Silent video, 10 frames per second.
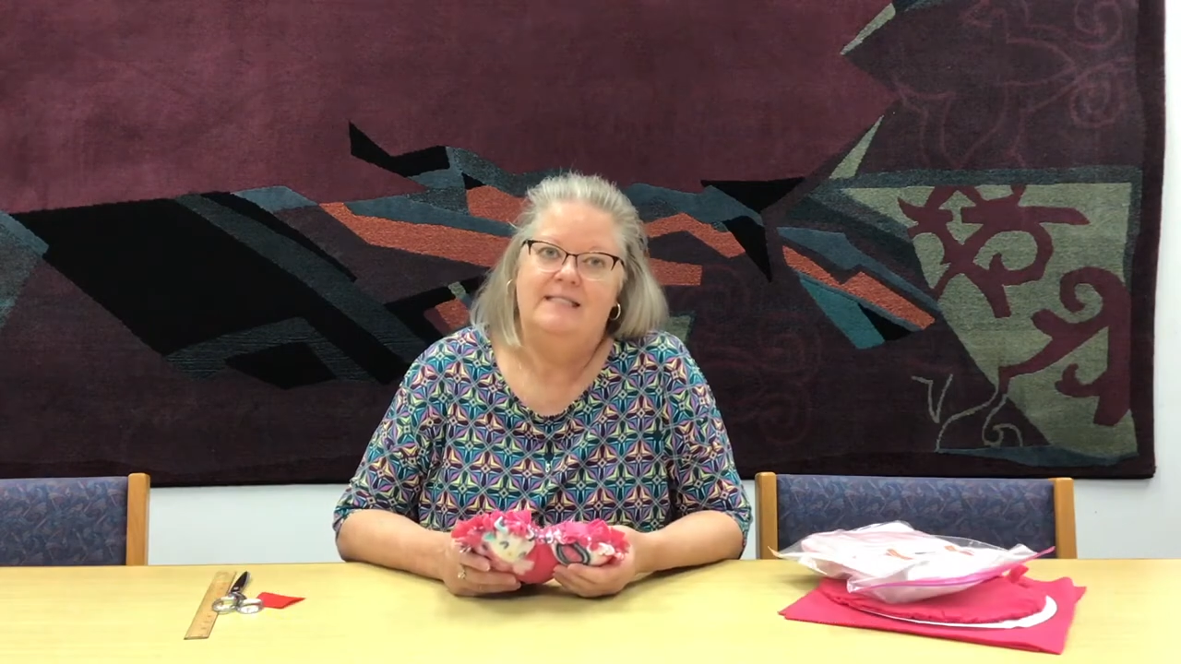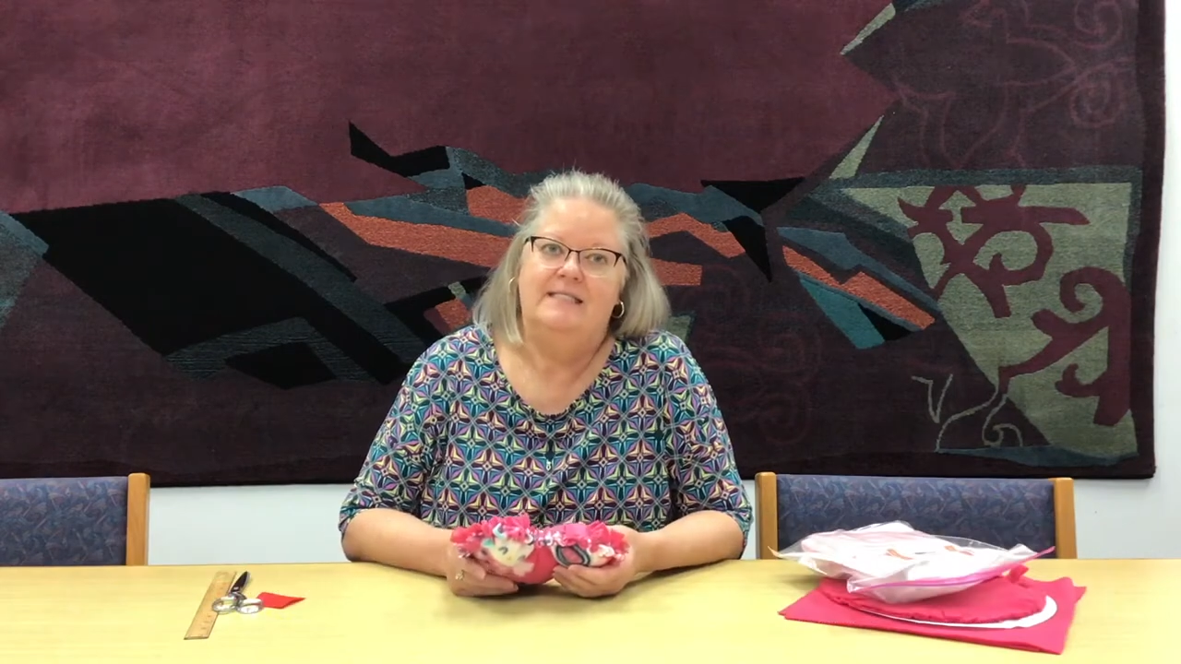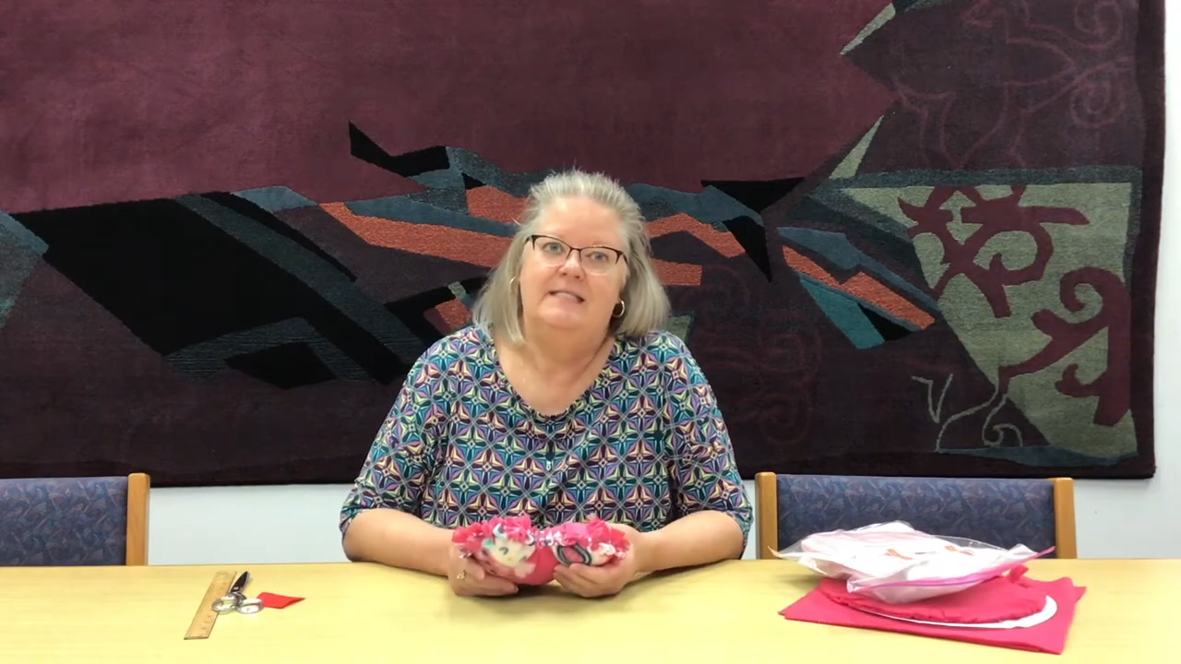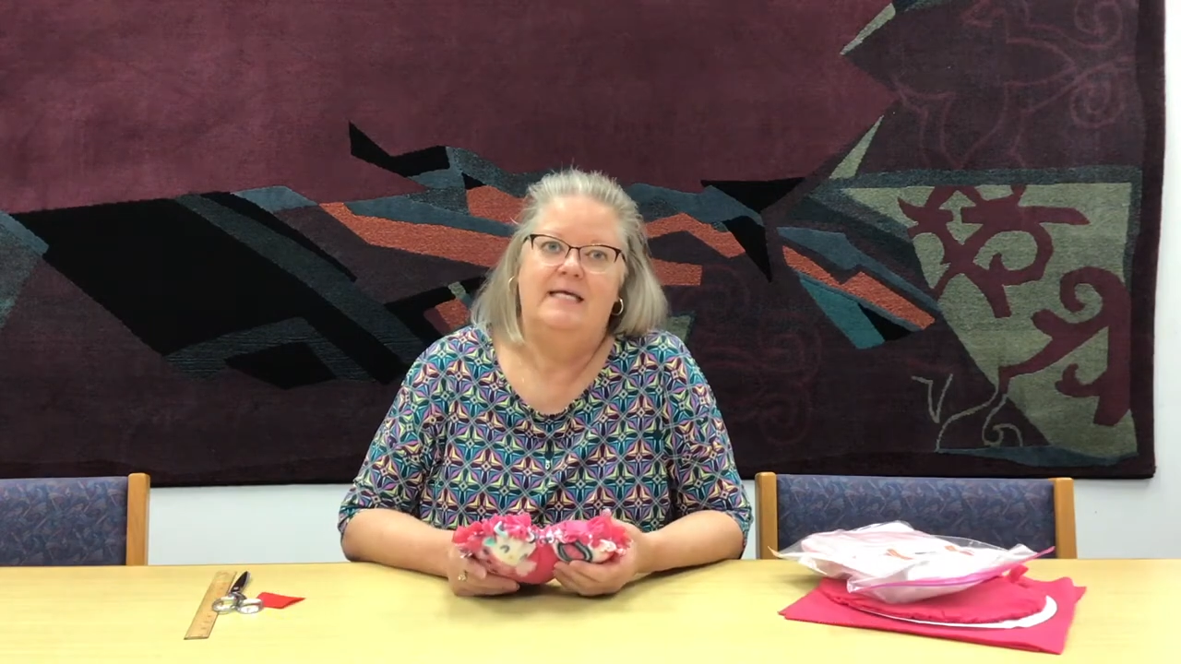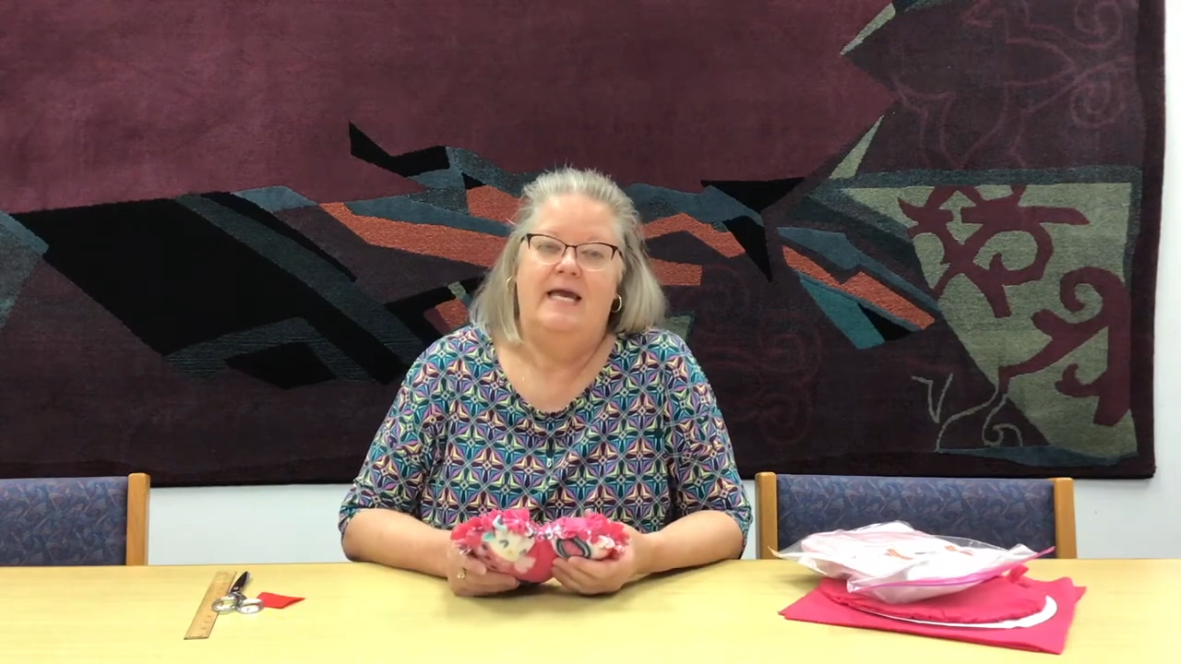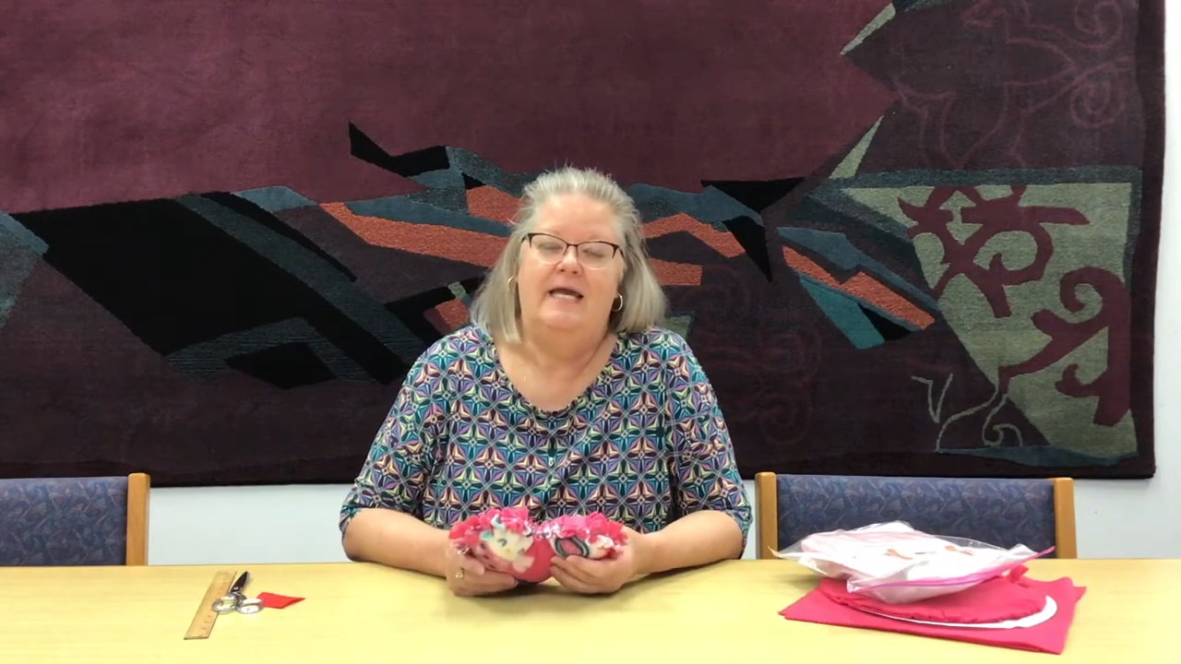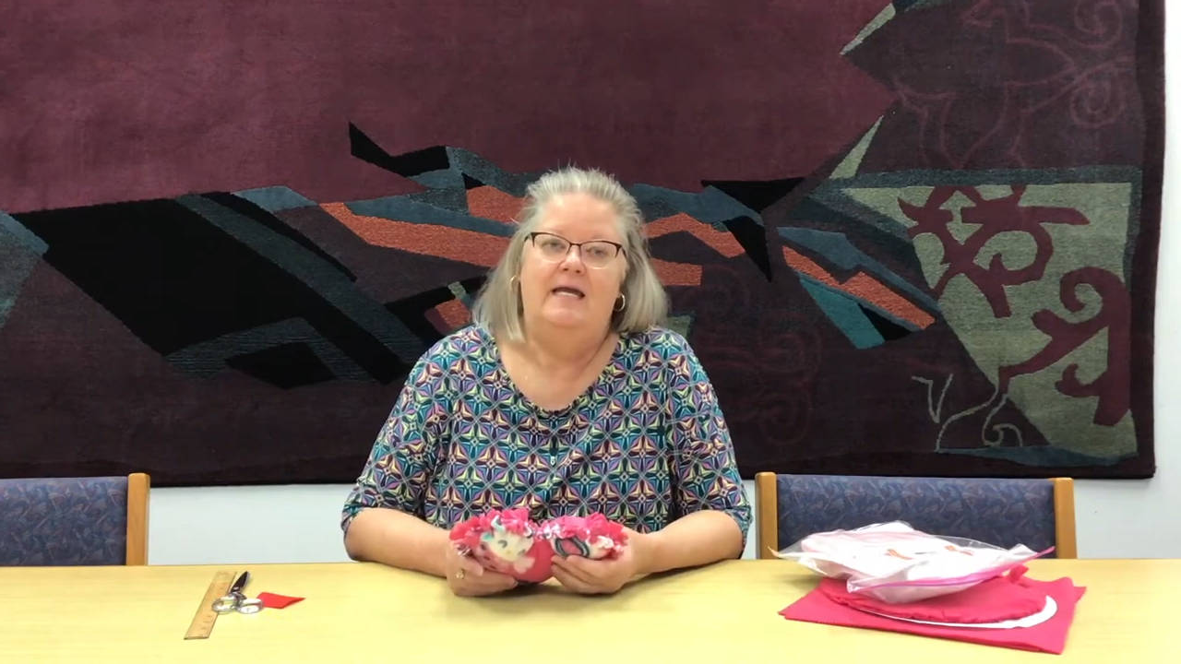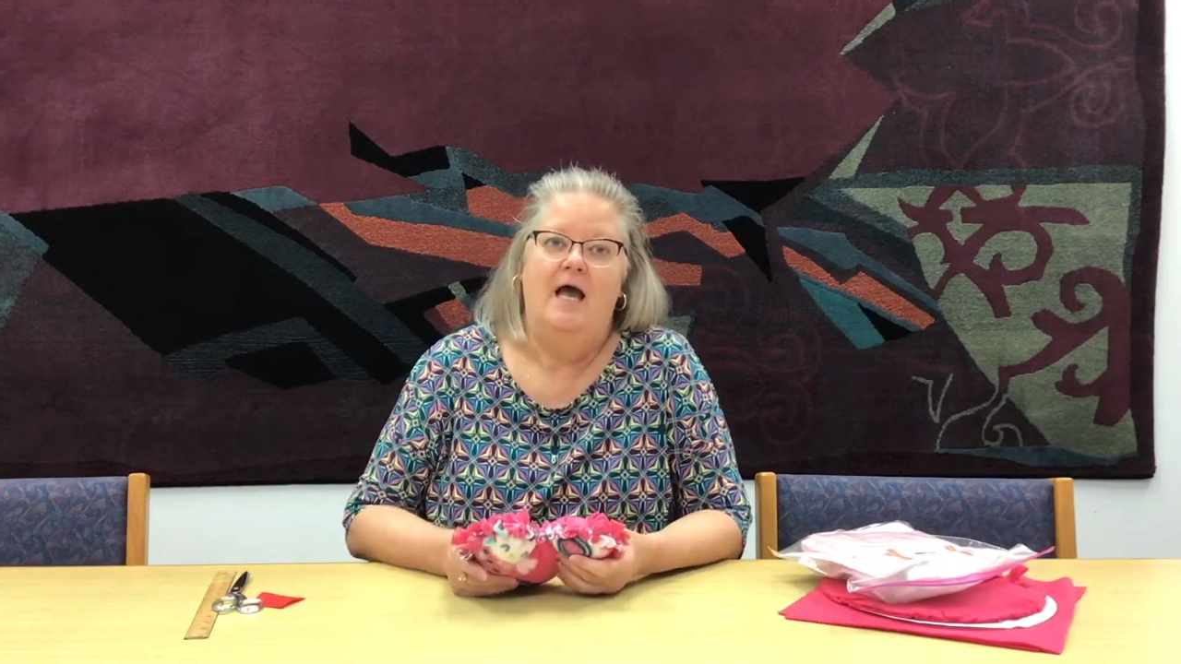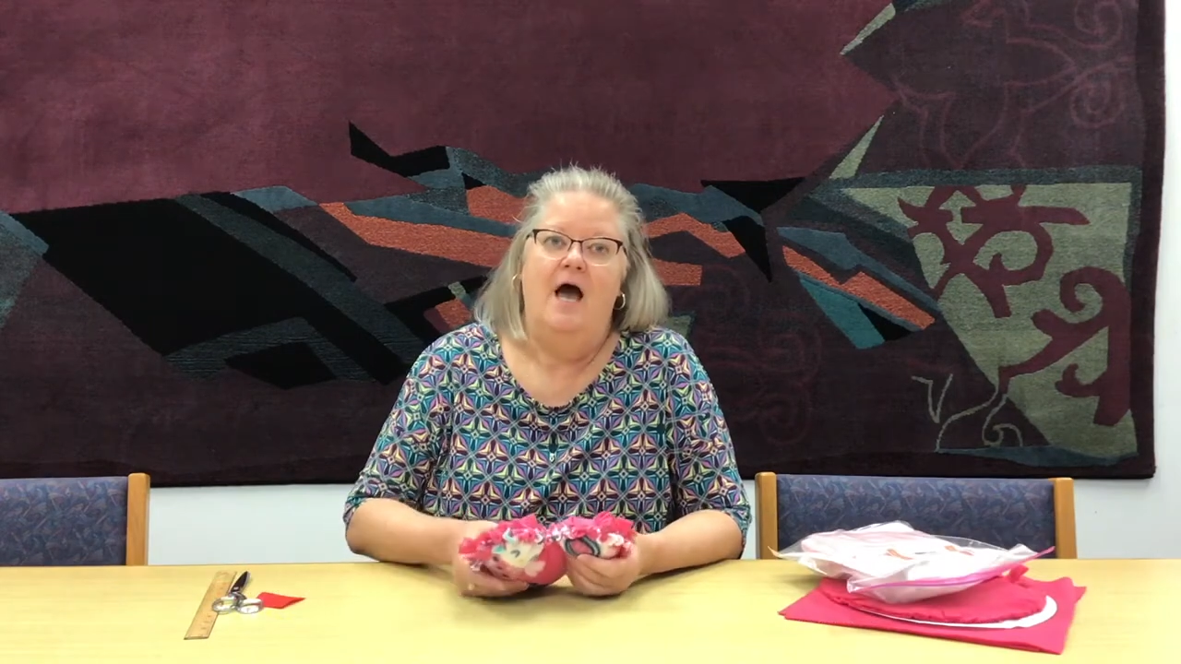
today